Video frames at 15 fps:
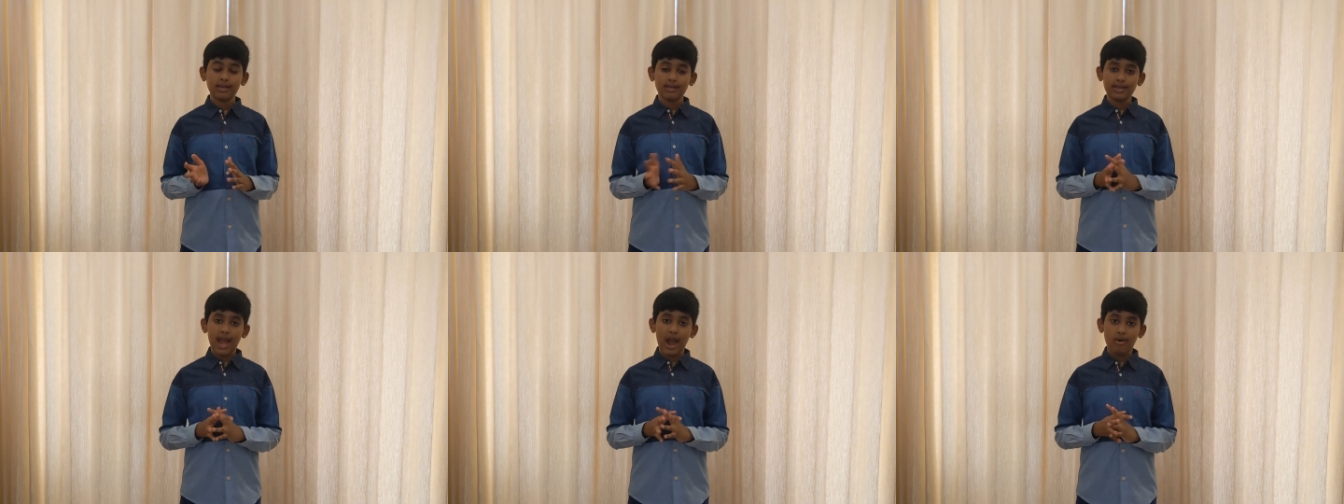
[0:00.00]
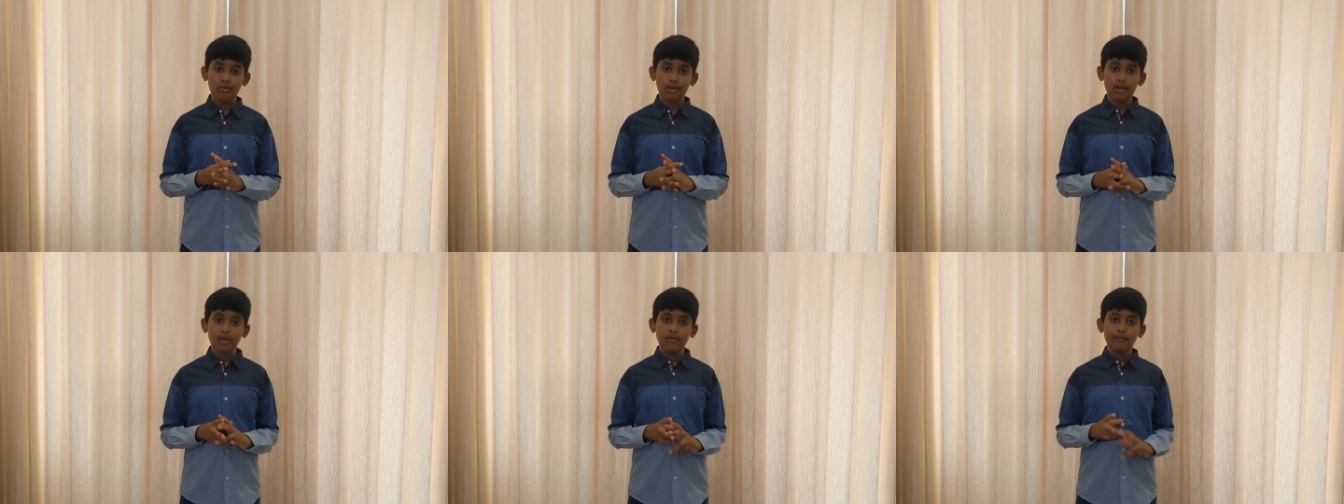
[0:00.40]
Now,
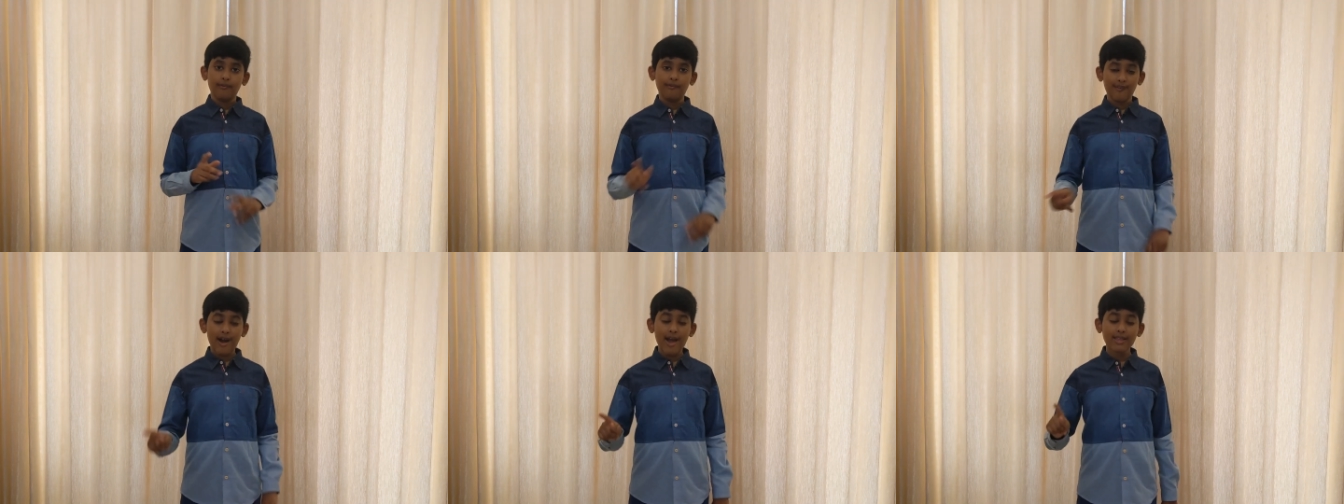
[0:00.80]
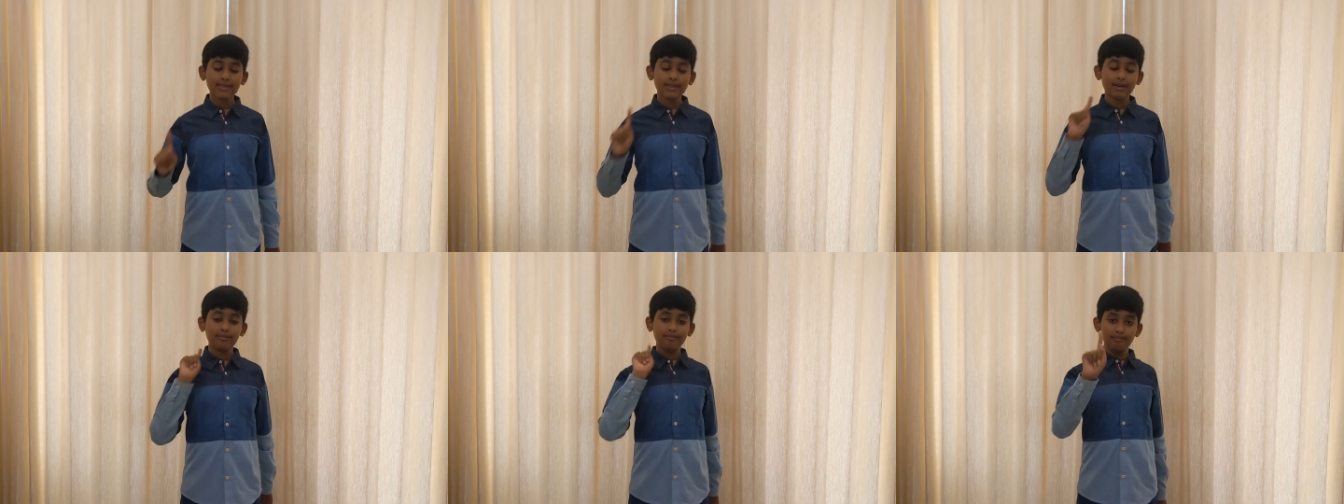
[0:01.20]

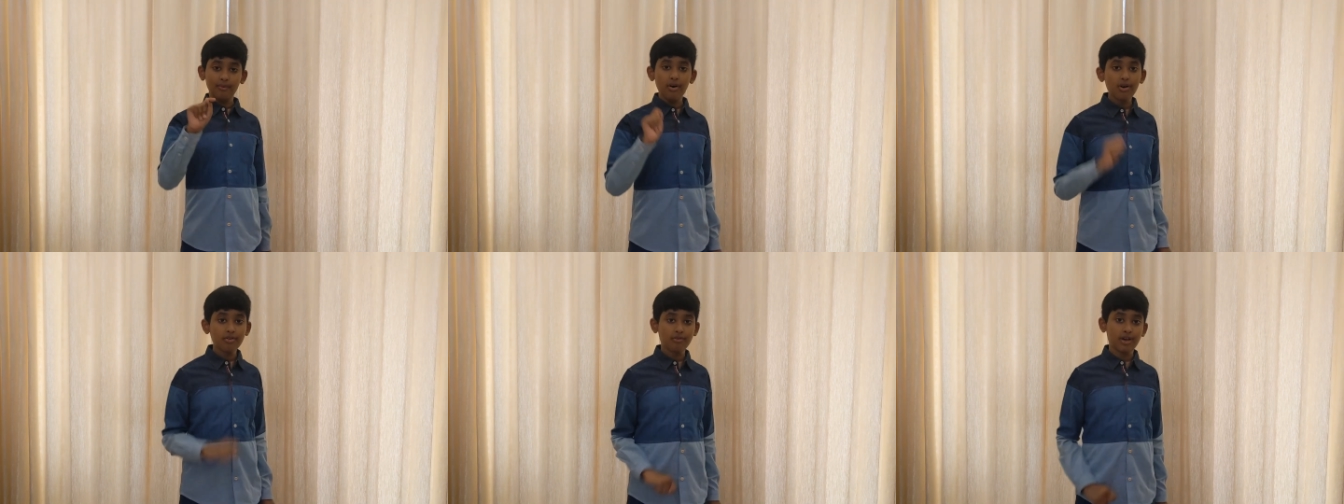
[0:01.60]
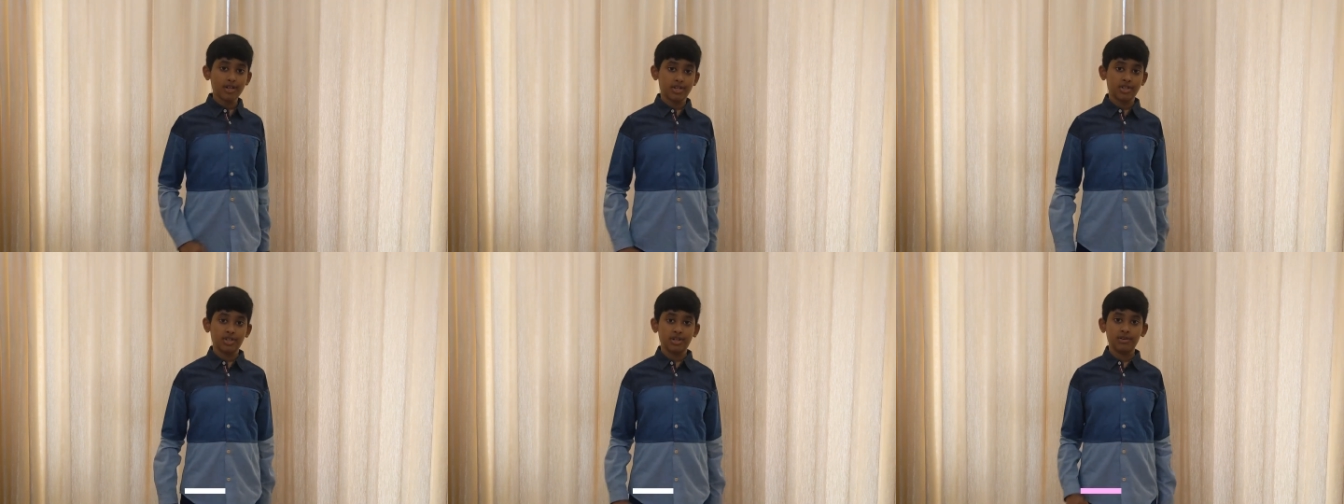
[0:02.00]
one more
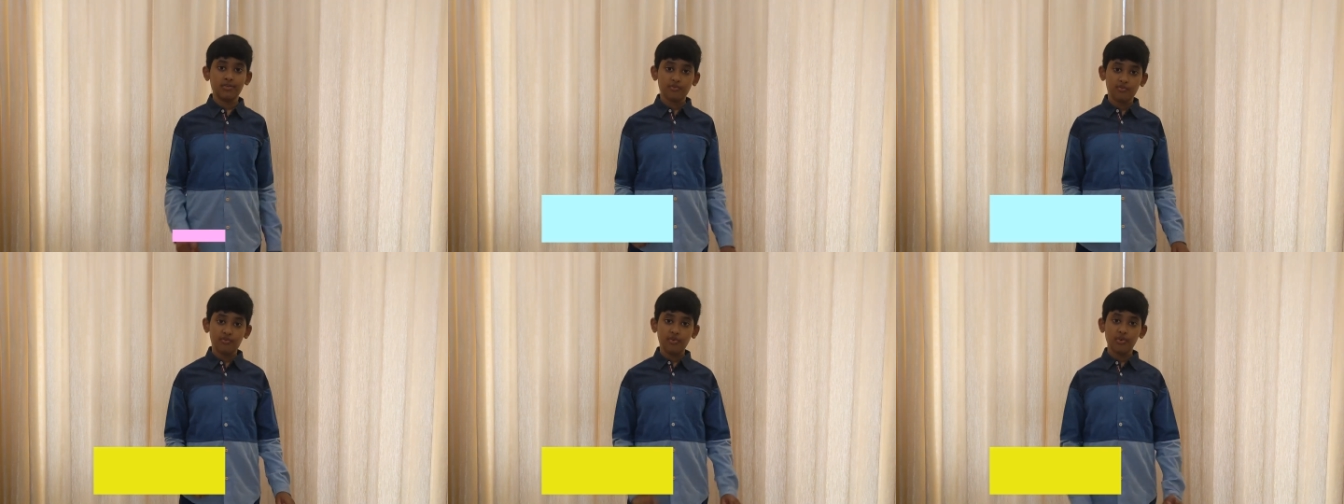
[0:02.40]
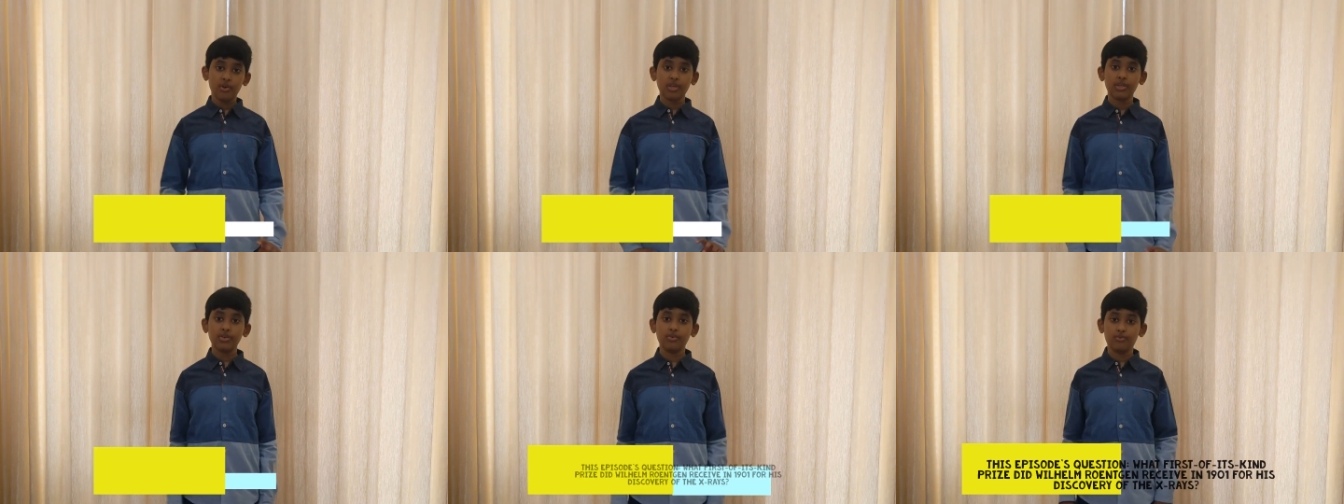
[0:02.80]
question for
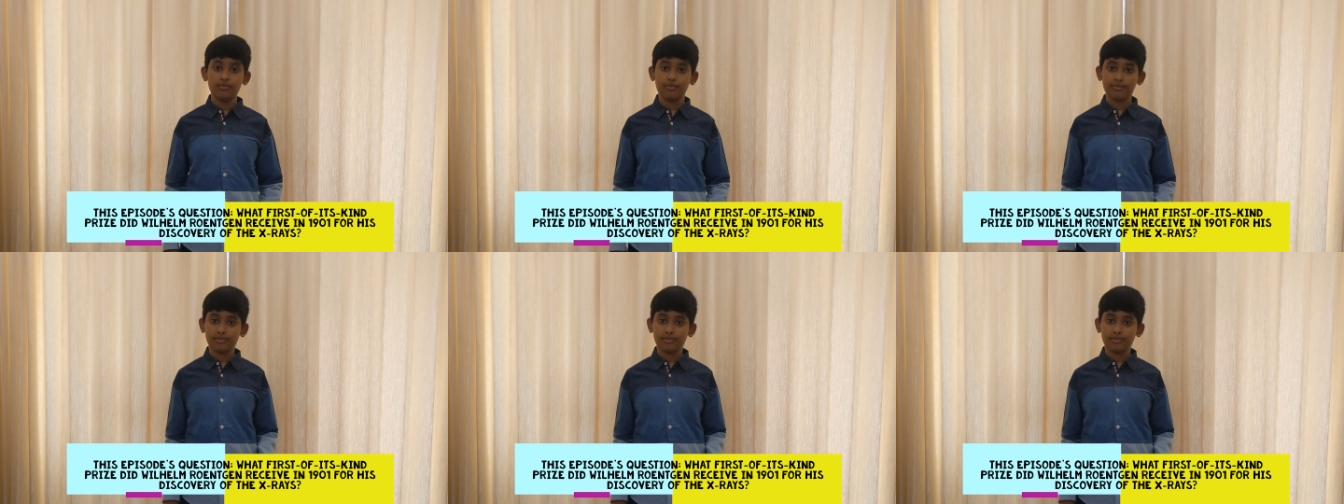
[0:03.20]
you.